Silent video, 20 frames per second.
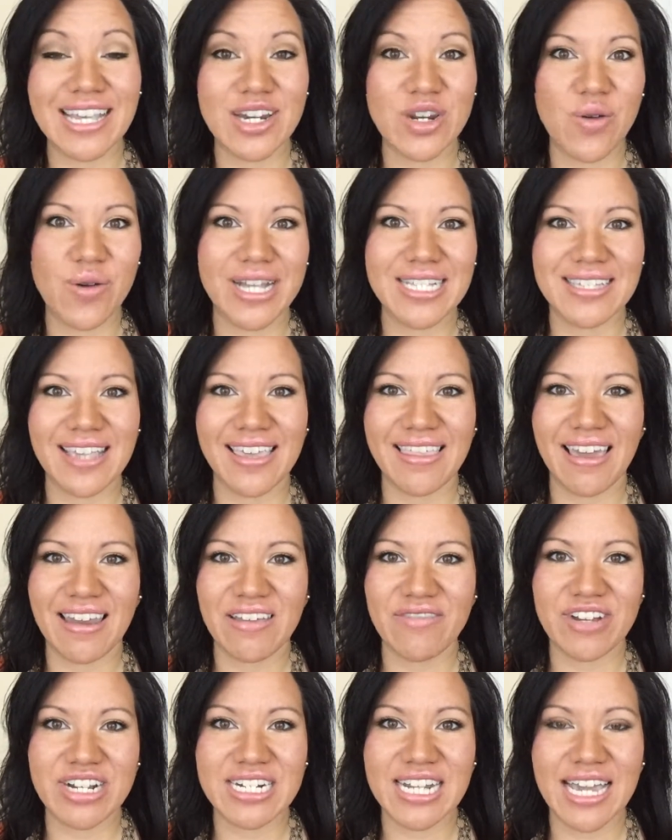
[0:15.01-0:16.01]
I know I say that
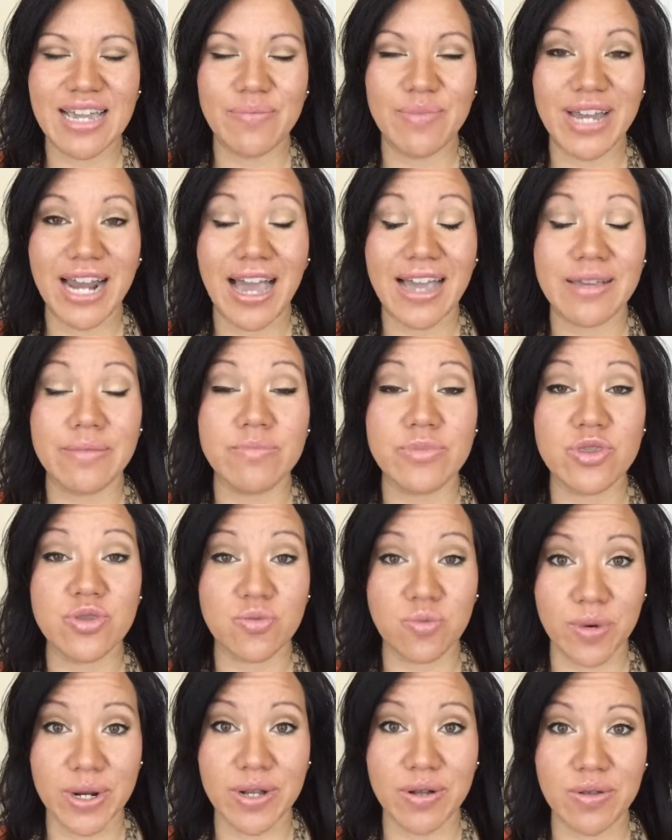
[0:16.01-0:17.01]
every day, but I am
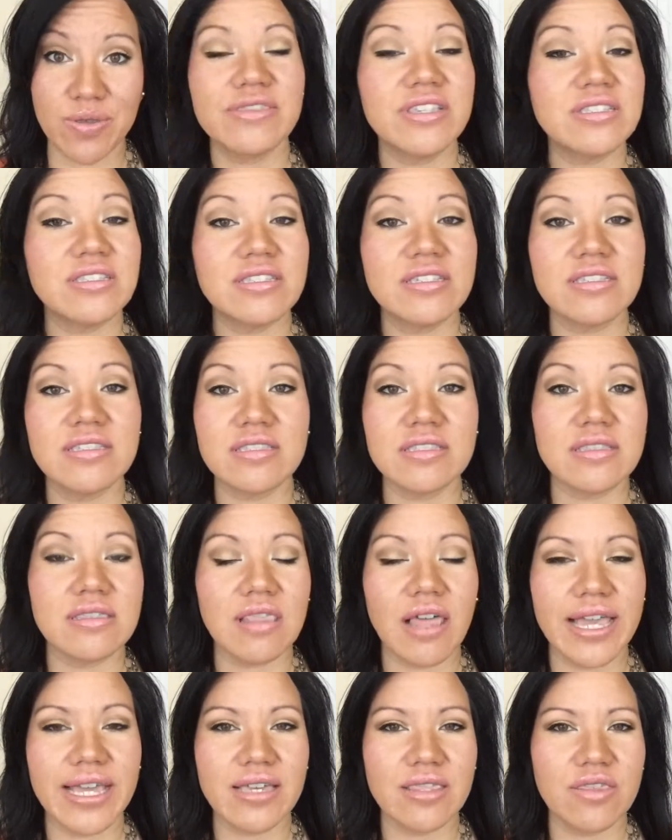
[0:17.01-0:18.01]
thrilled. This is
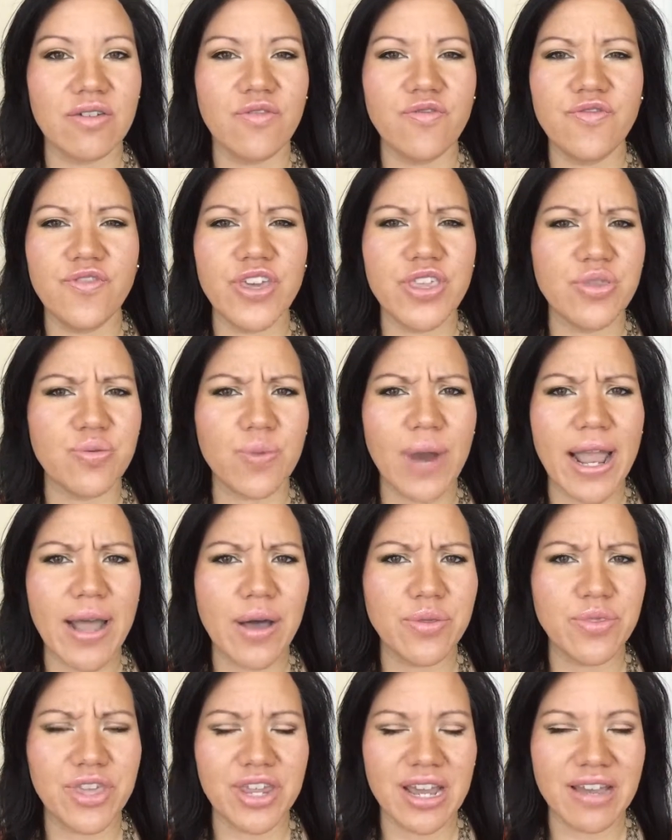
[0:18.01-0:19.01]
like the fifth
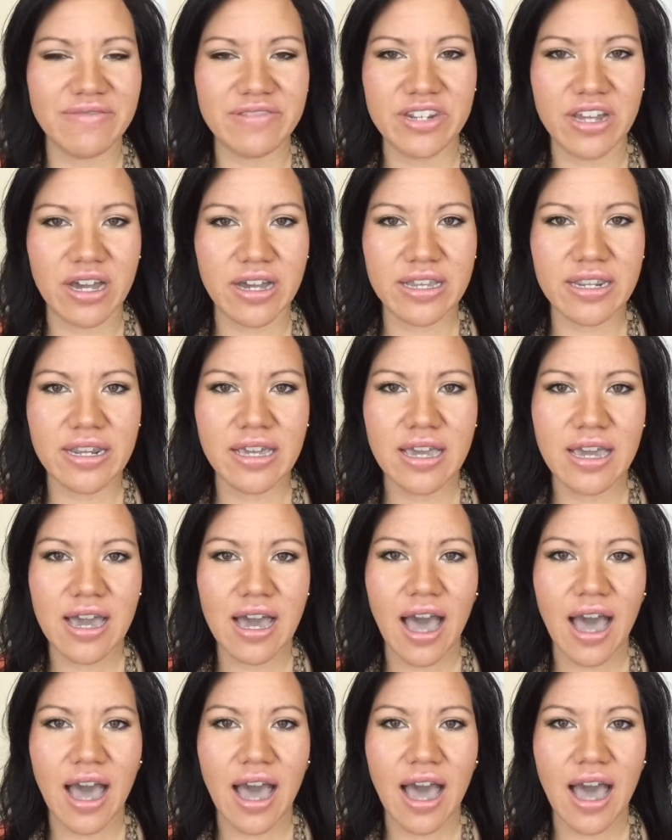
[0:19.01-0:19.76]
round that I've done.